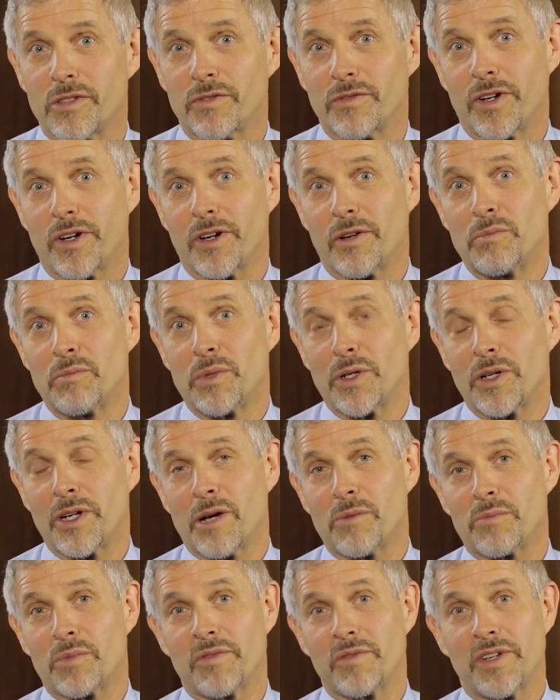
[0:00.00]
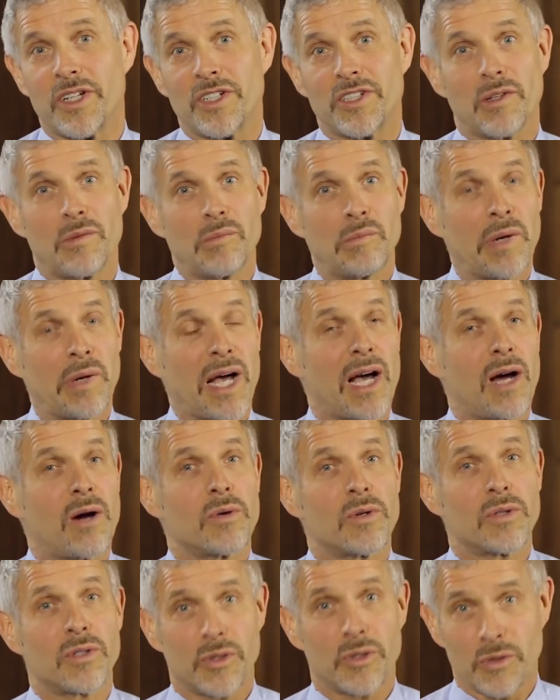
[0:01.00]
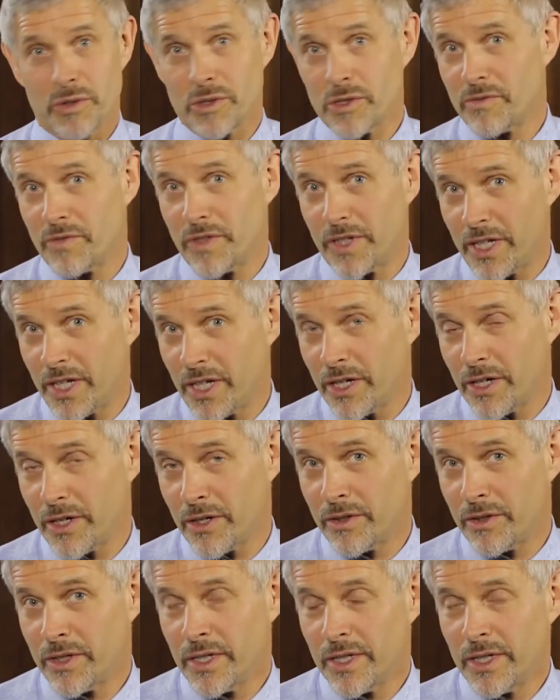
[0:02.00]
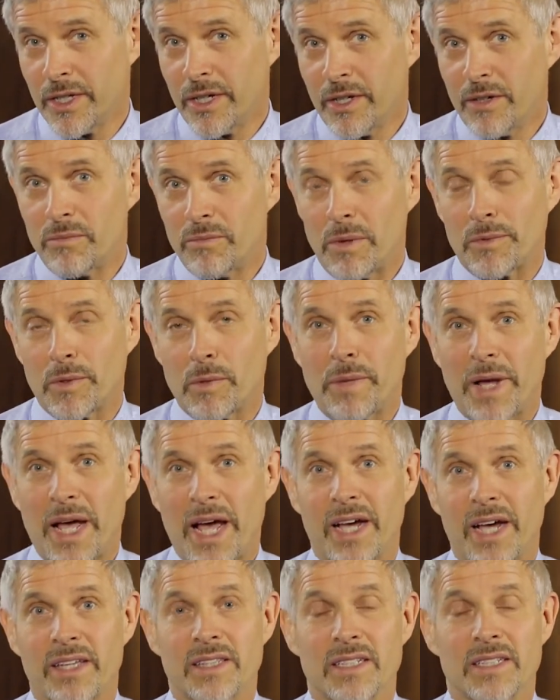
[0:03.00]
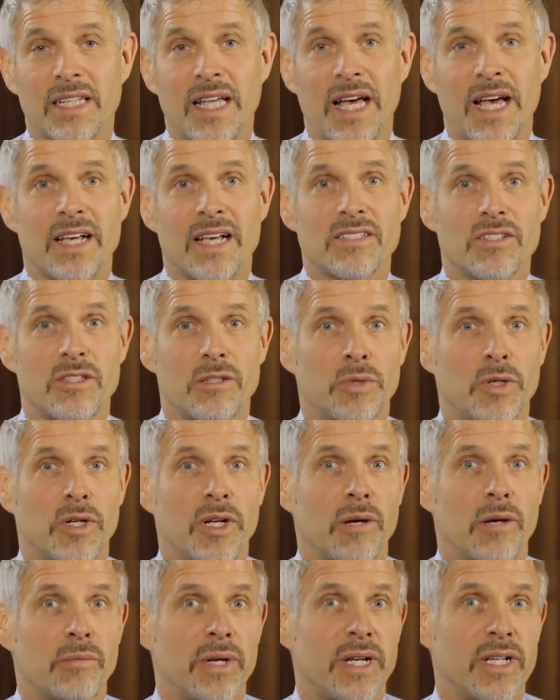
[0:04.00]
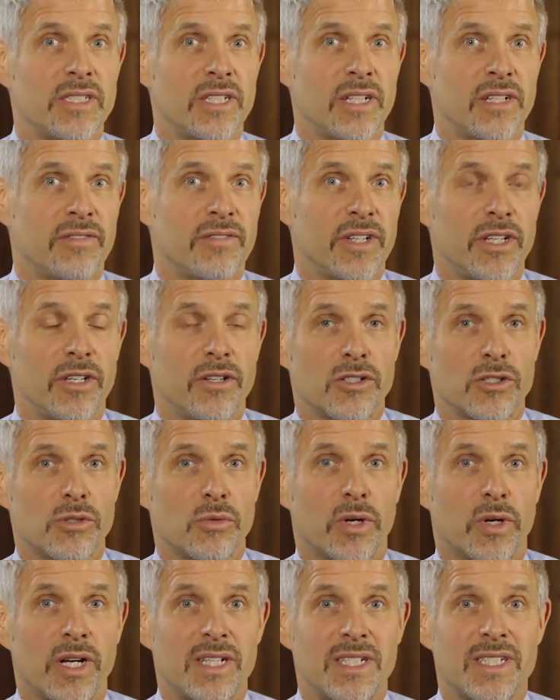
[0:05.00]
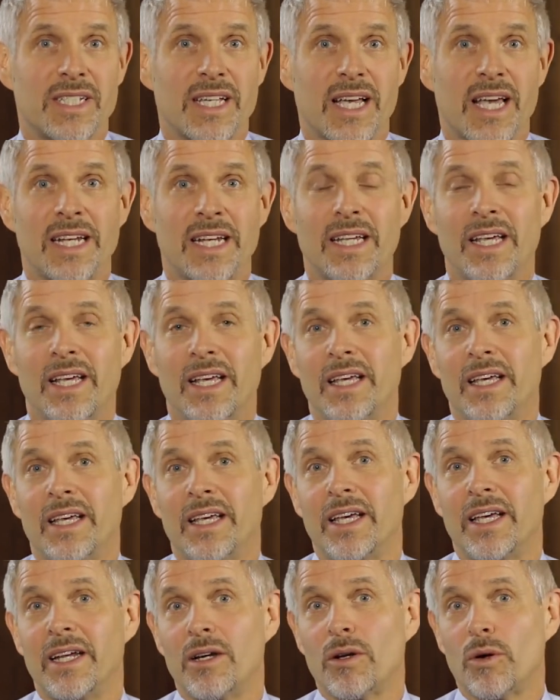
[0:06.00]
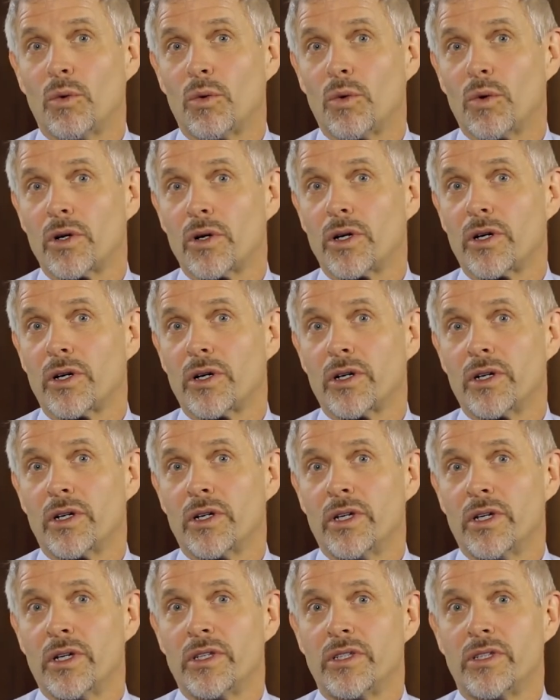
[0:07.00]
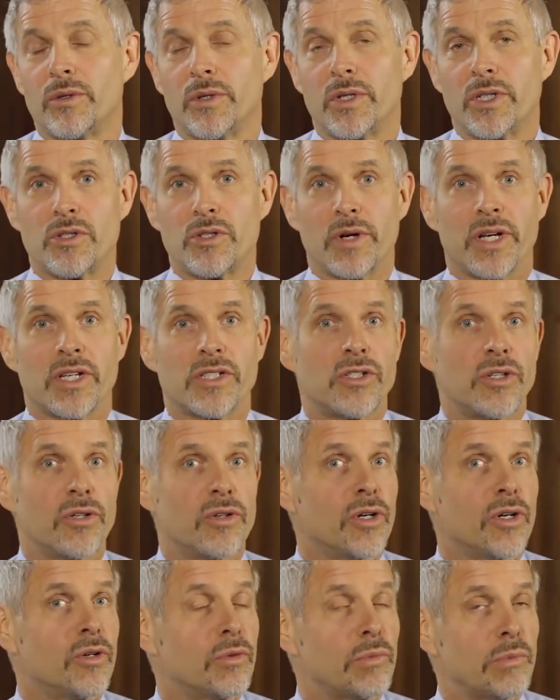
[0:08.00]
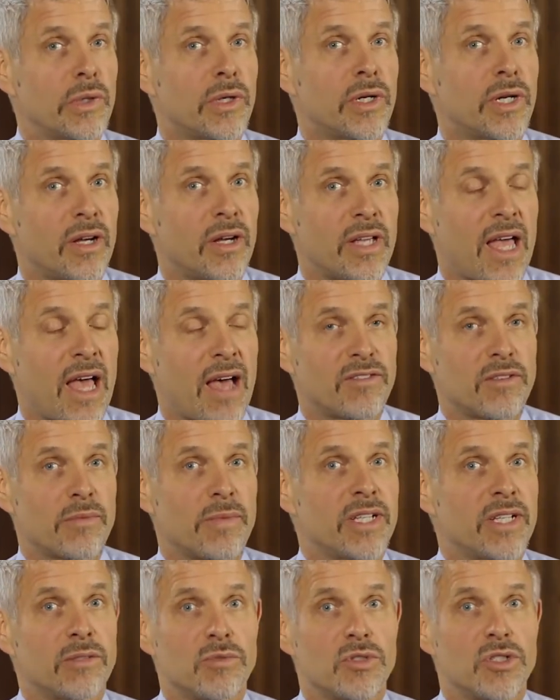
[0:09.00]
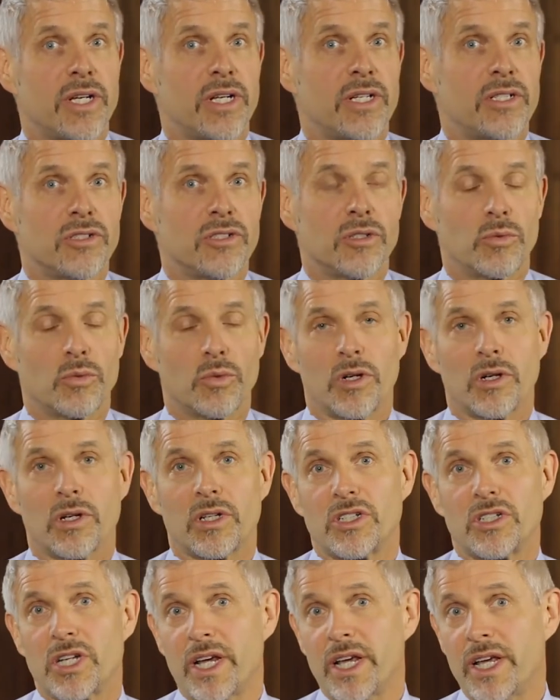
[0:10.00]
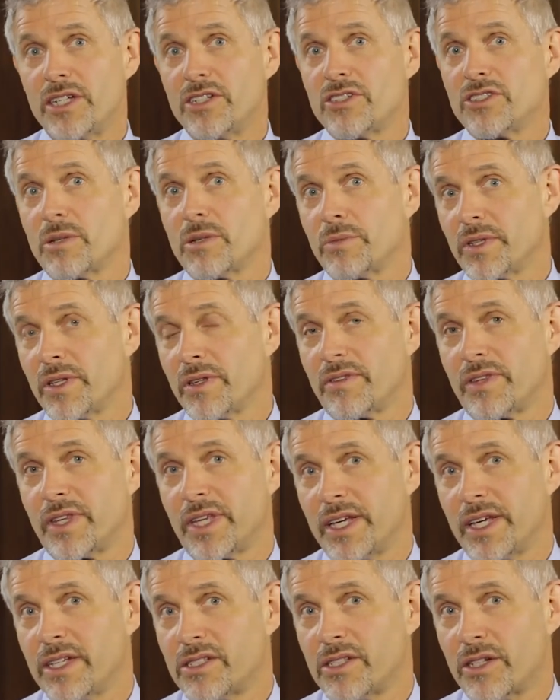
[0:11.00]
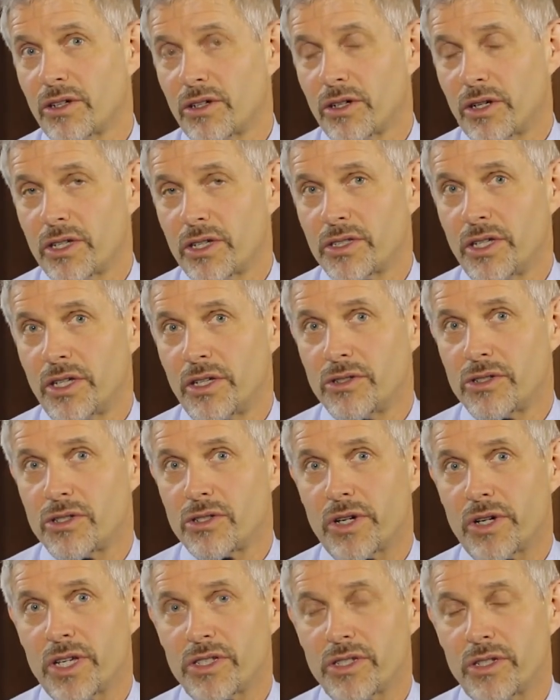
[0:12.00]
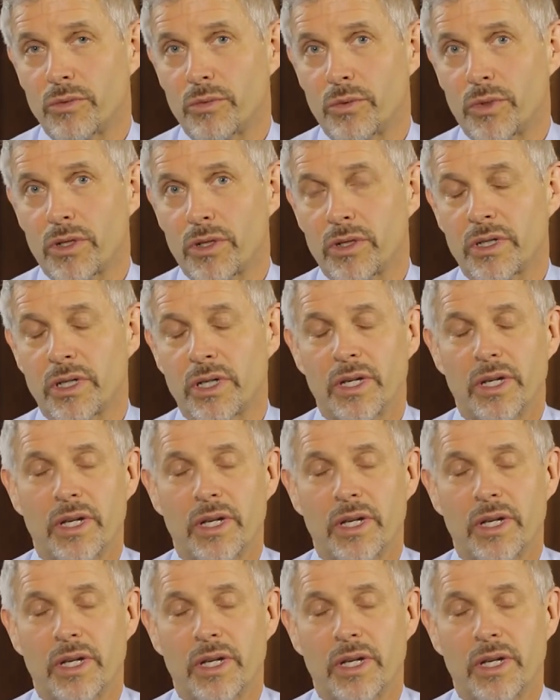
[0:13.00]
of our Burnout Prevention Power Tools video. Remember back in the last of the Burnout Basic videos where I said in order to address your own burnout, you have to make some changes at work, change some of the things that are causing you stress at work.